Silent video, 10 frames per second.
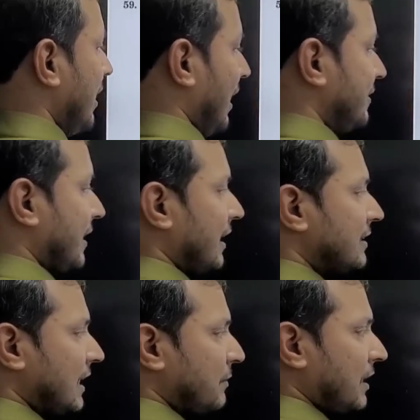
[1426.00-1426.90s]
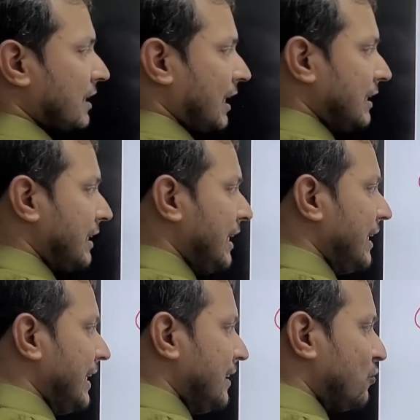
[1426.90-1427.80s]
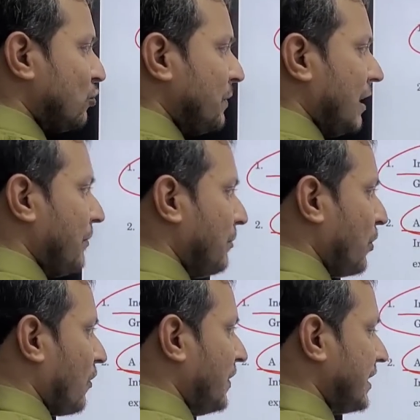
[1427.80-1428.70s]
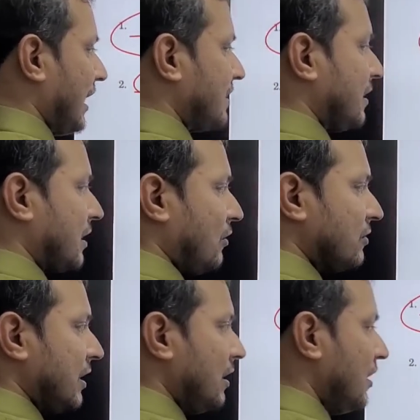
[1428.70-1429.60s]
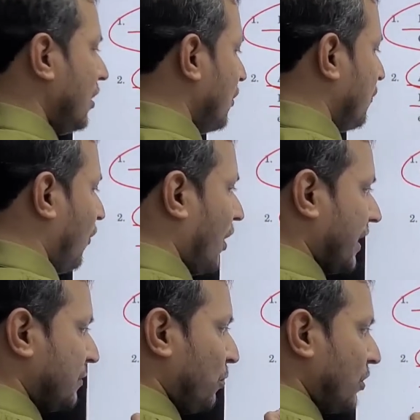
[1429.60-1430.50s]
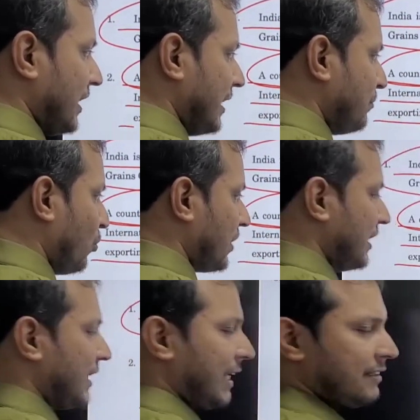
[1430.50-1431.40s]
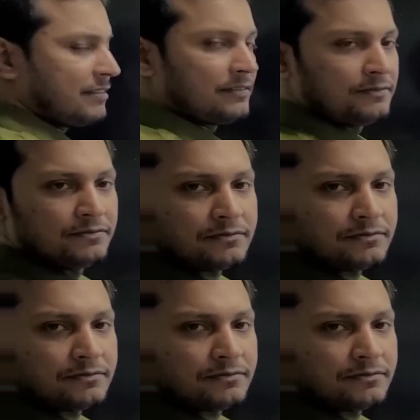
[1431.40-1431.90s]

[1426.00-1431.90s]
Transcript: And second statement, a country needs to be a member of International Council for exporting, importing grains.